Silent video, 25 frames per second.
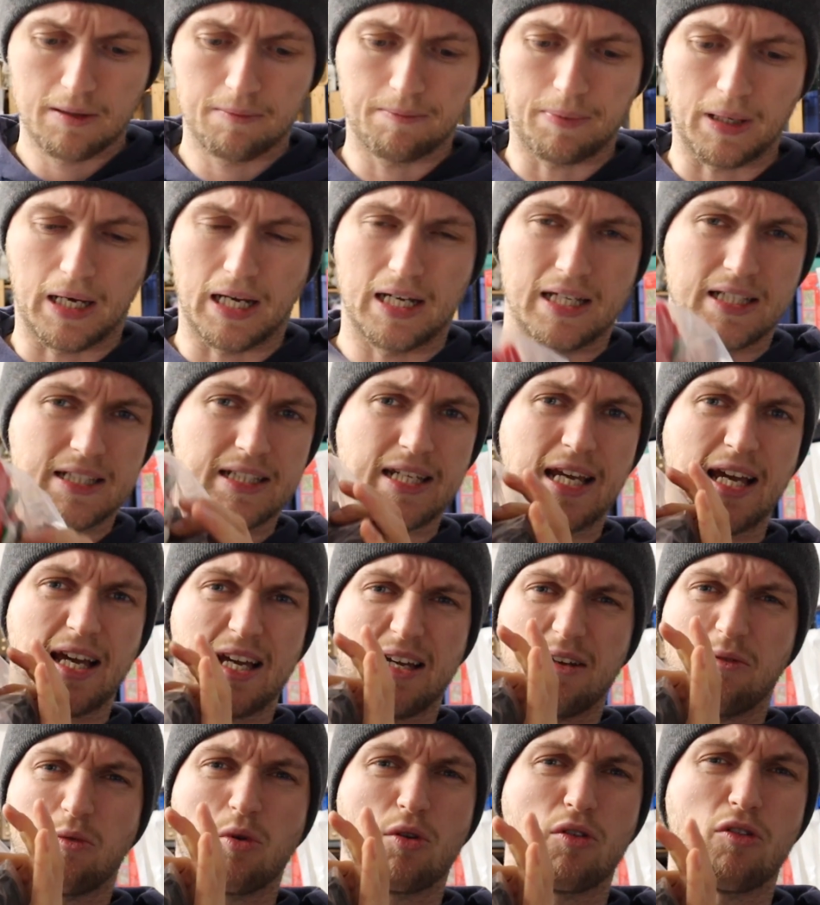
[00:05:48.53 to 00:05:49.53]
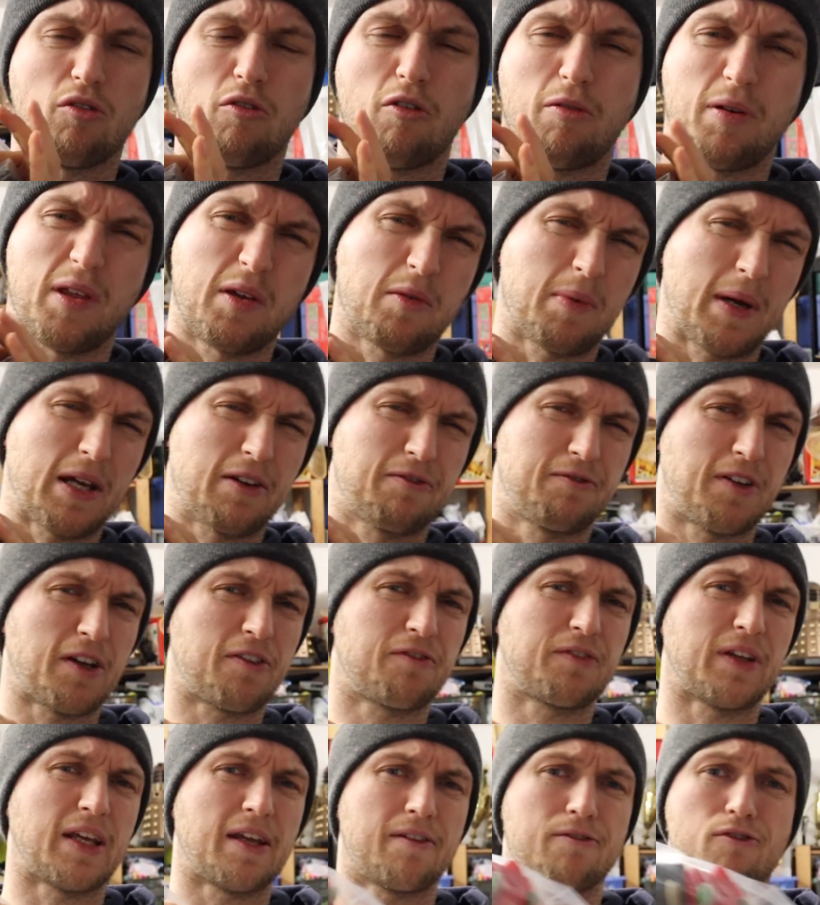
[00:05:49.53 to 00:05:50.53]
But yeah, I think we paid
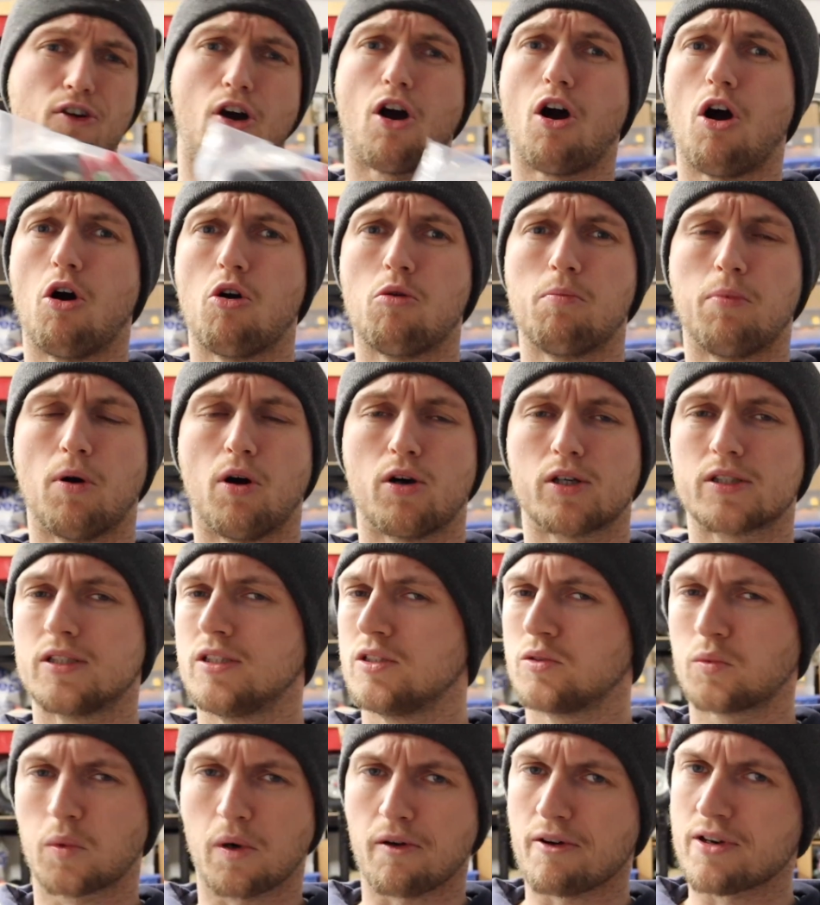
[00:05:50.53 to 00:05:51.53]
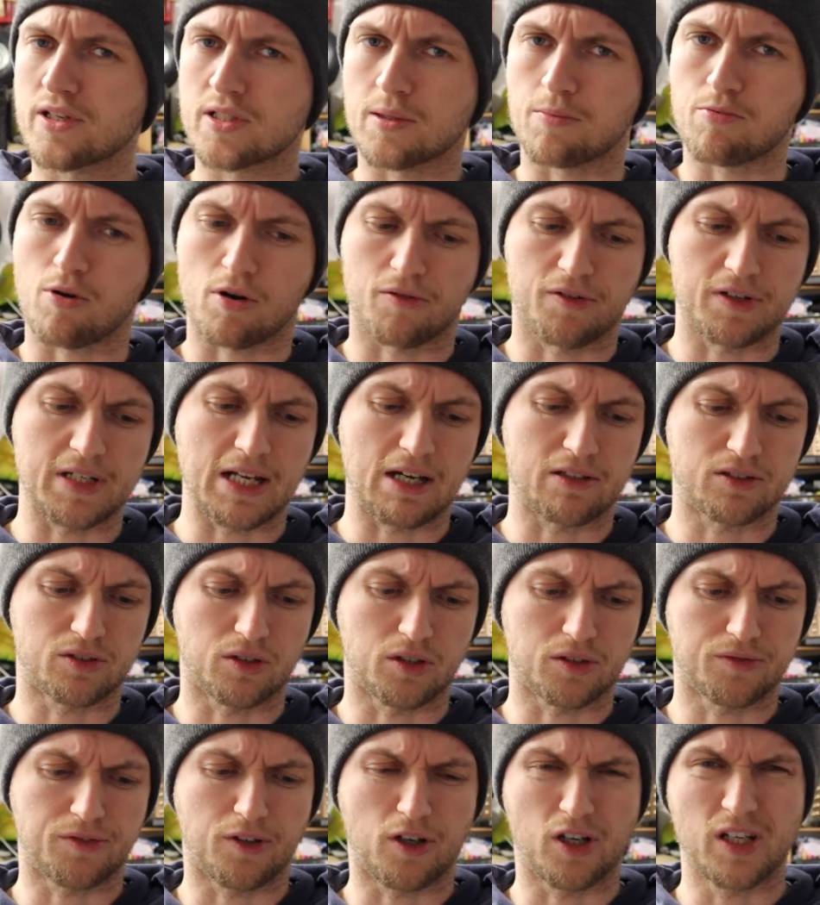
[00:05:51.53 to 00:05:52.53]
15 for a whole box. We're into profit now, so
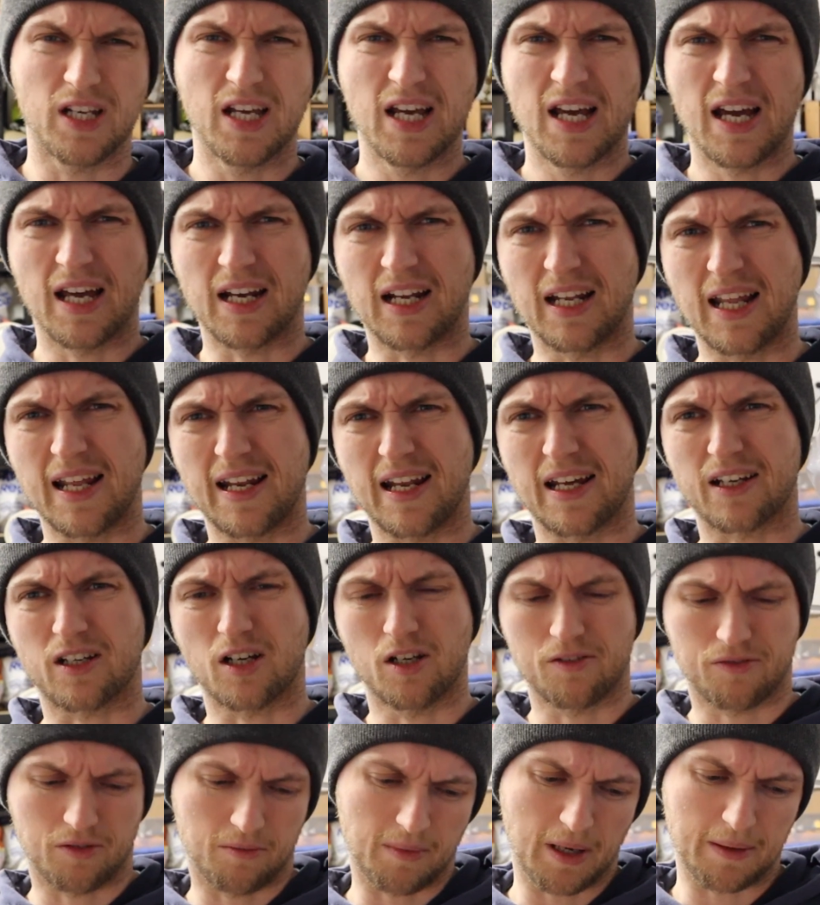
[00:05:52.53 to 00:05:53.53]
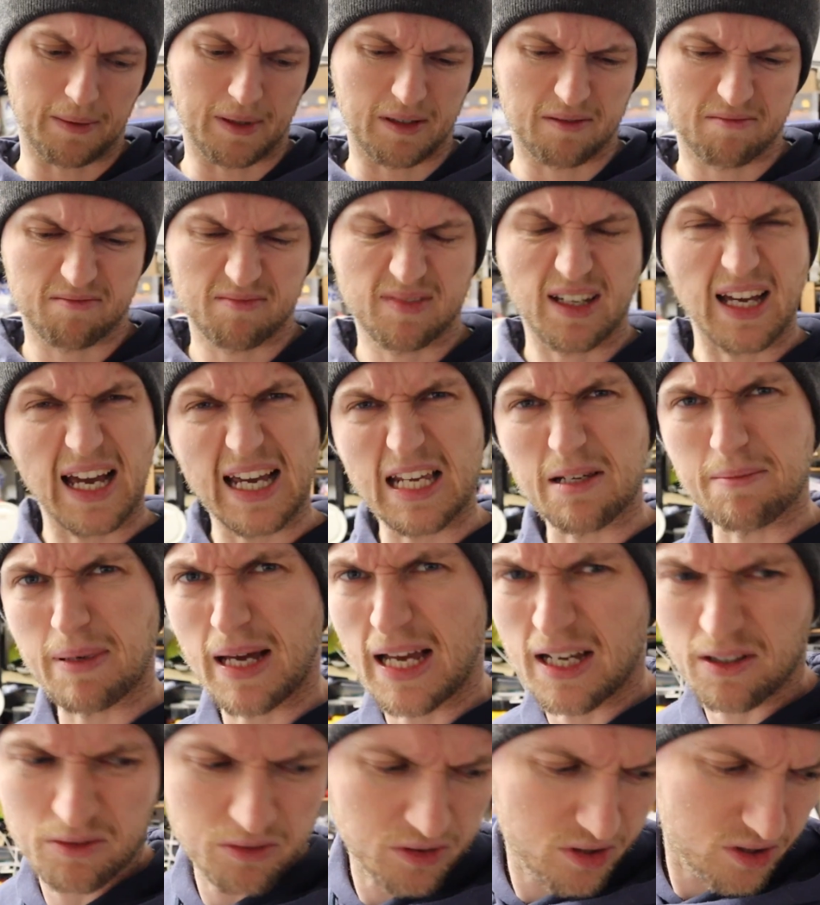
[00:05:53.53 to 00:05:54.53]
it's fine. And I let that go for maybe
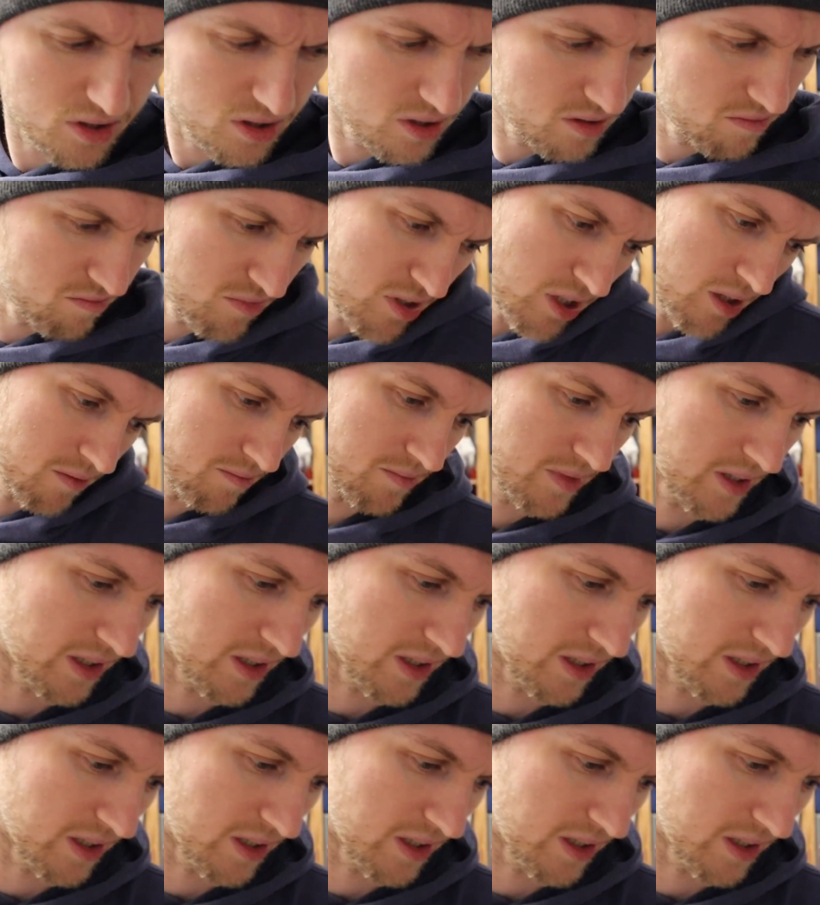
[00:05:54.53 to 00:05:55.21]
£8. So it